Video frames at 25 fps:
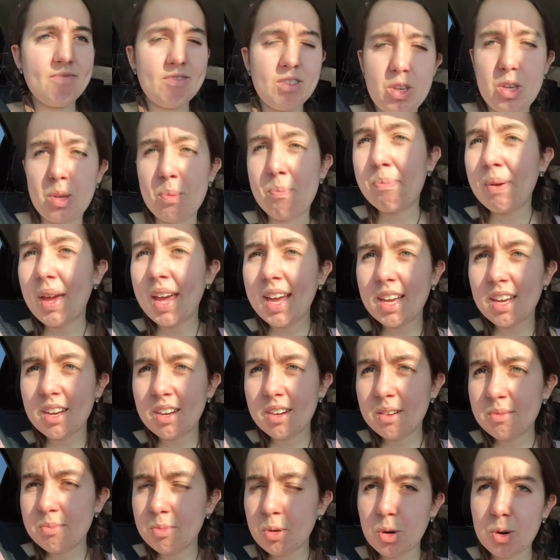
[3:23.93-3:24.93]
You can bake
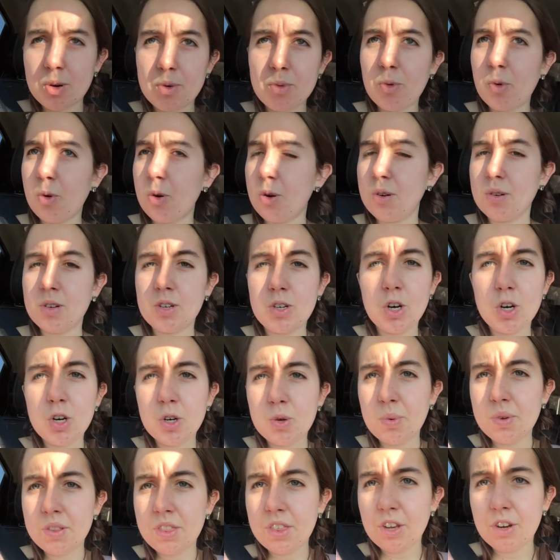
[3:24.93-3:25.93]
them or, or
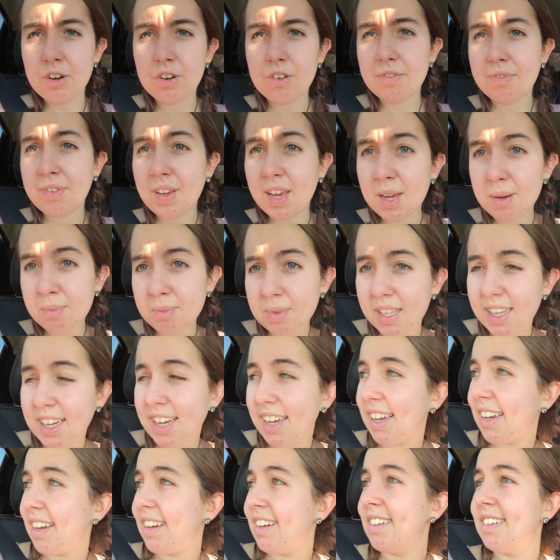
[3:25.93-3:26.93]
cook with your
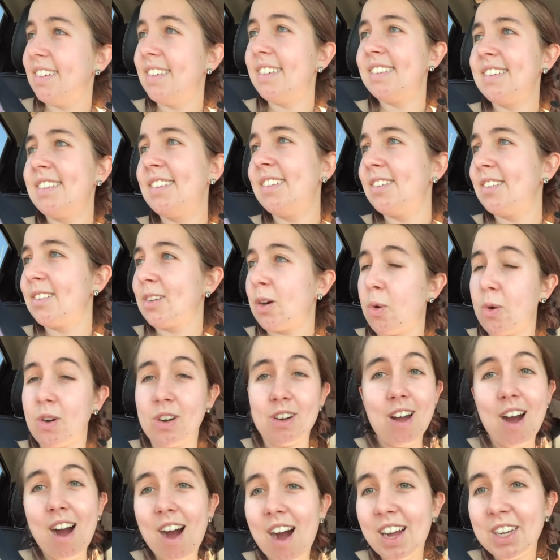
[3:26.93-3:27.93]
family, or
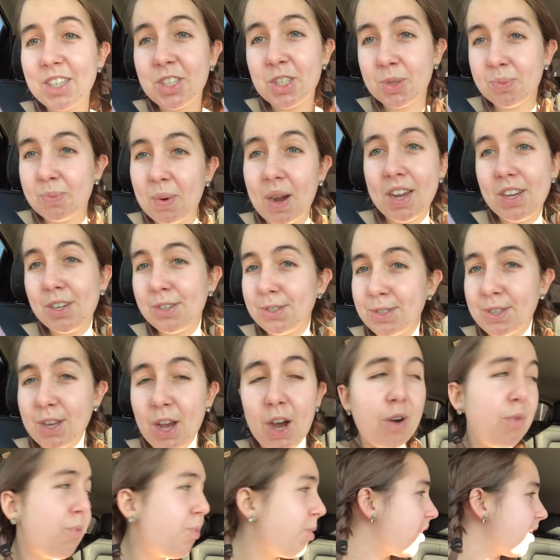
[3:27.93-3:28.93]
not, just by
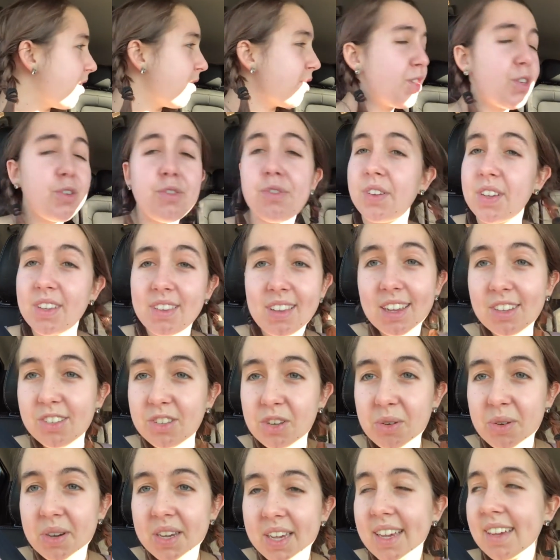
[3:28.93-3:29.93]
yourself, whatever you feel like
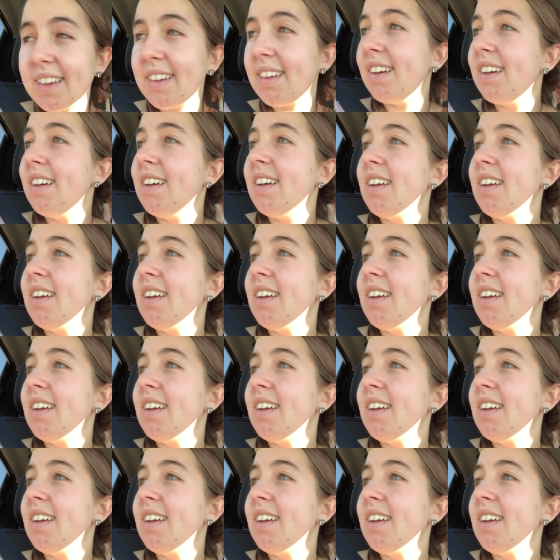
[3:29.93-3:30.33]
doing.